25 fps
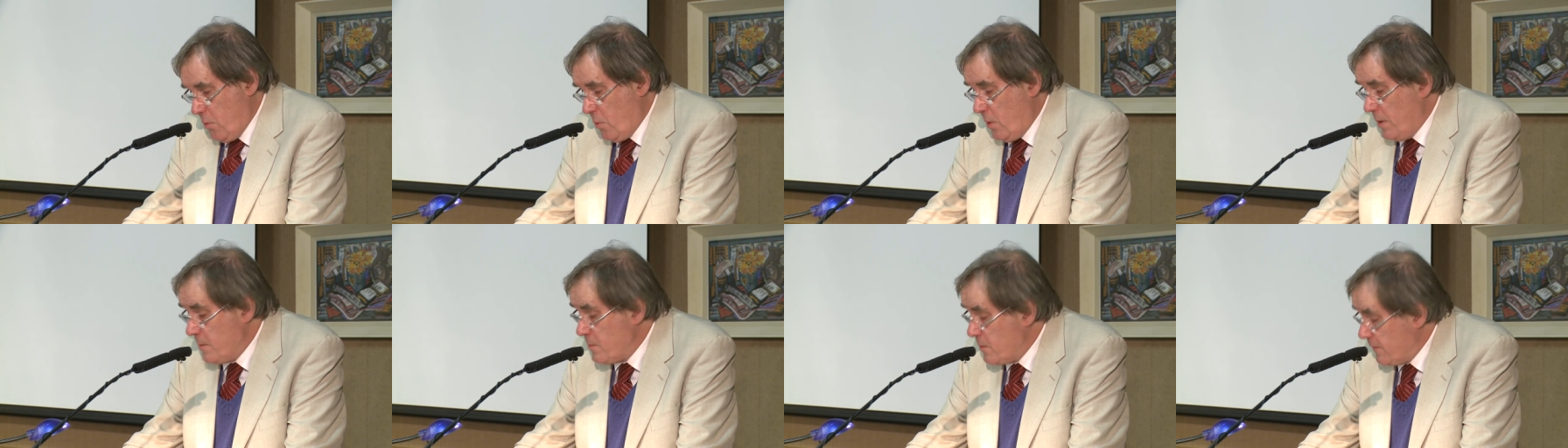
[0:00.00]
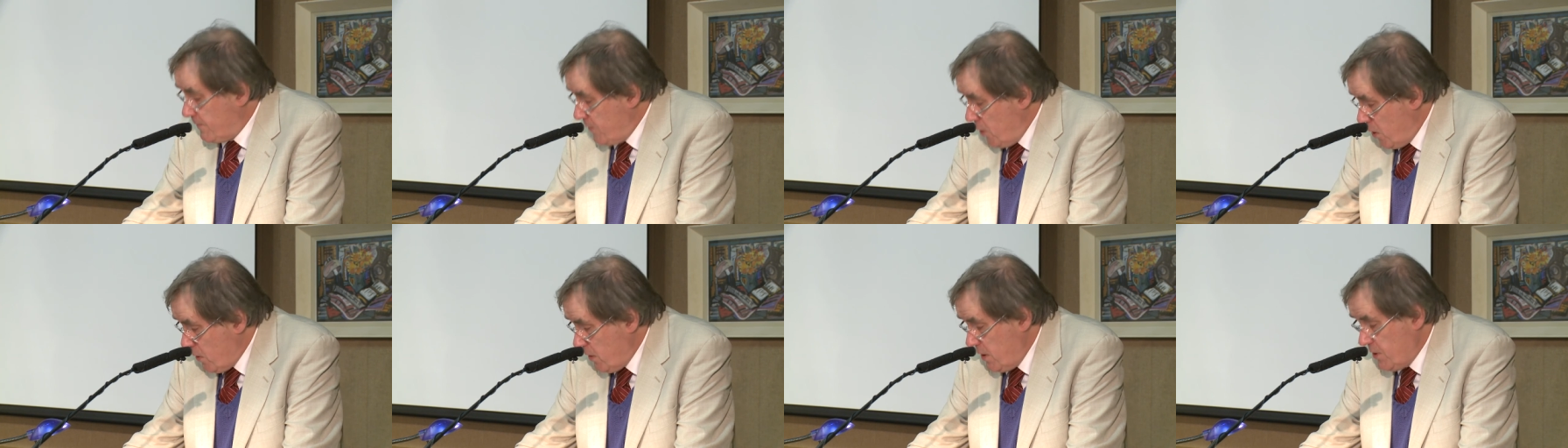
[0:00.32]
William
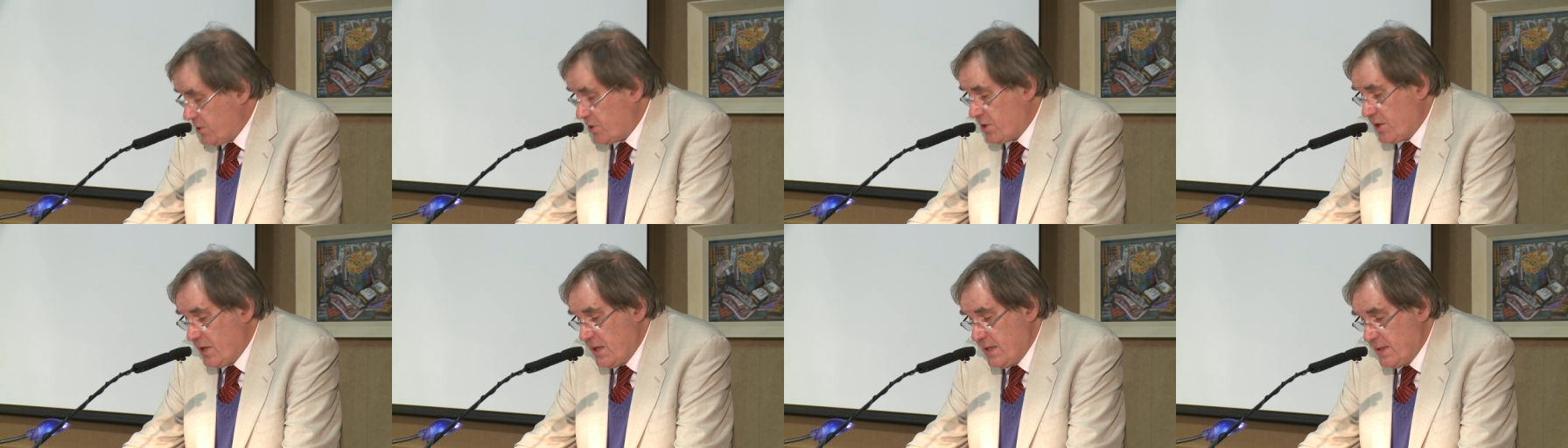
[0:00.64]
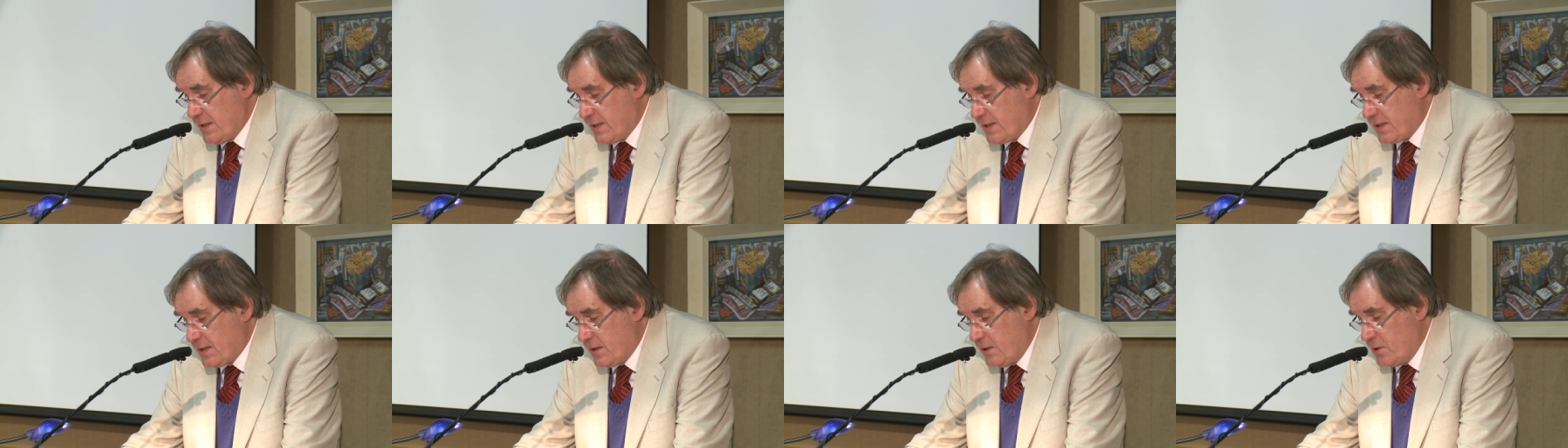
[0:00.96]
of Norwich
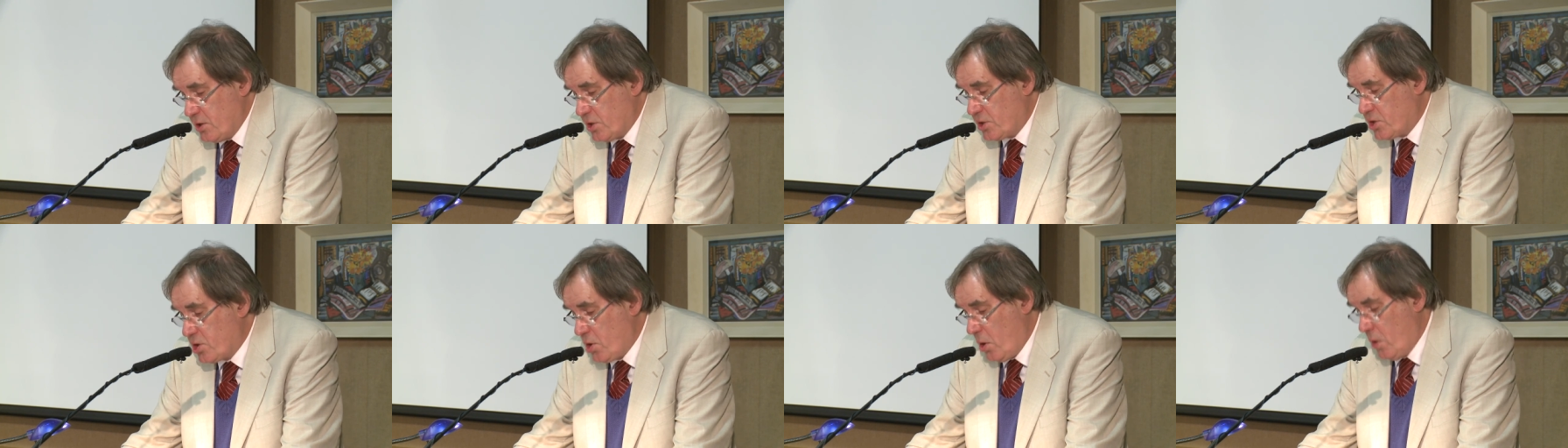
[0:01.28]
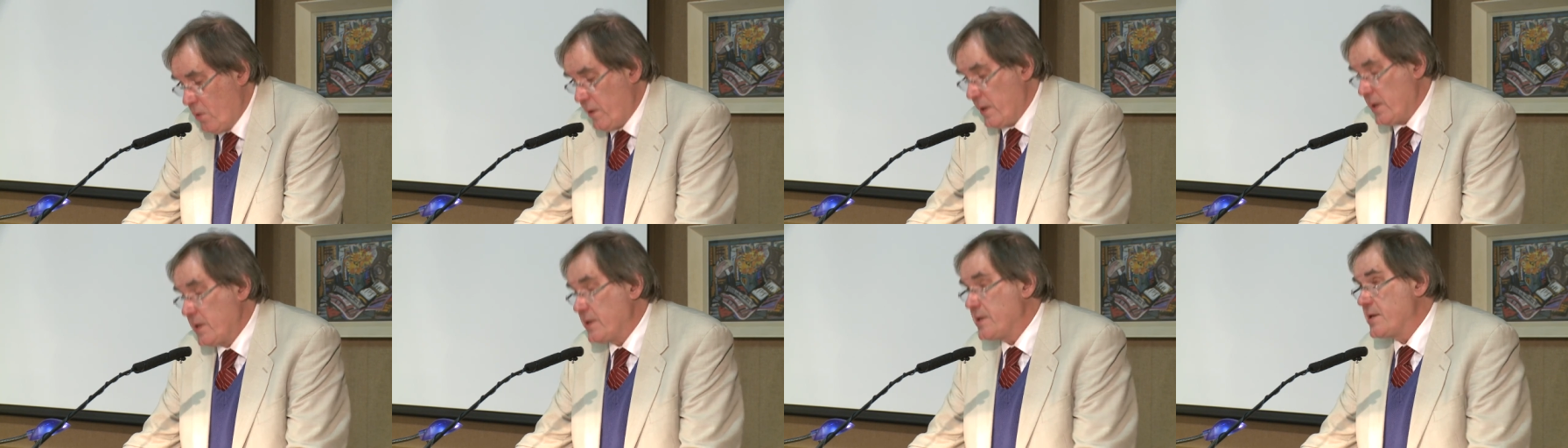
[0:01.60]
is
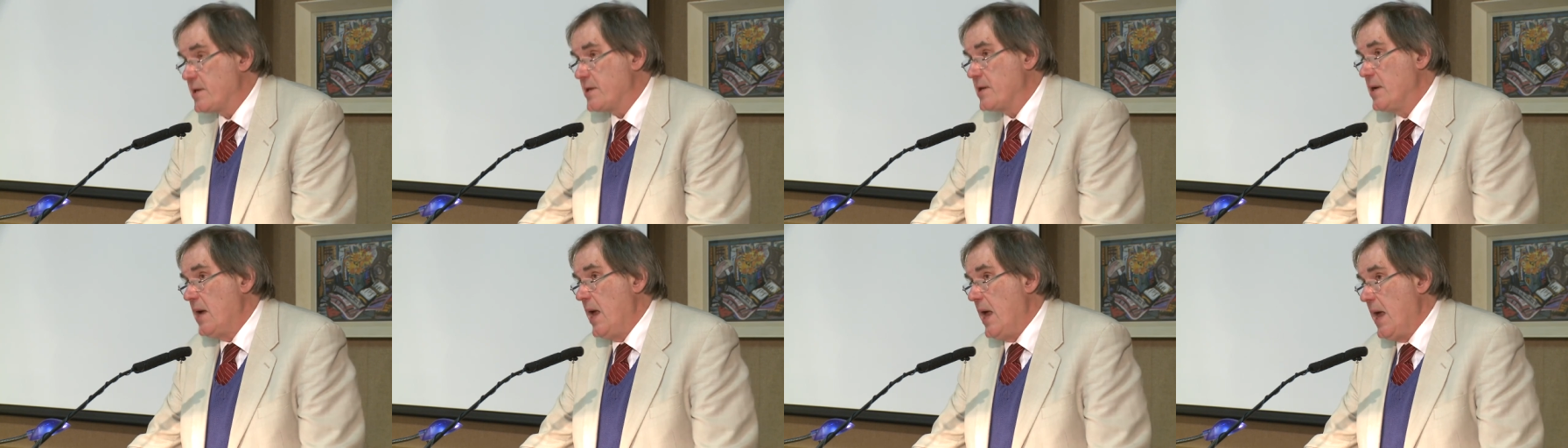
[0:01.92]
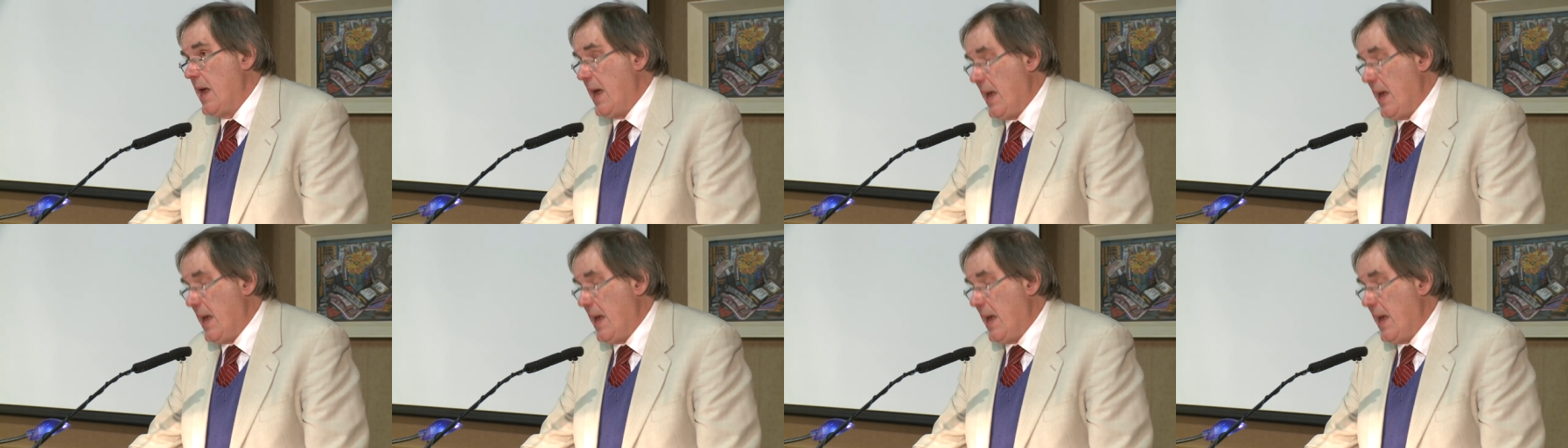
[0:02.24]
notorious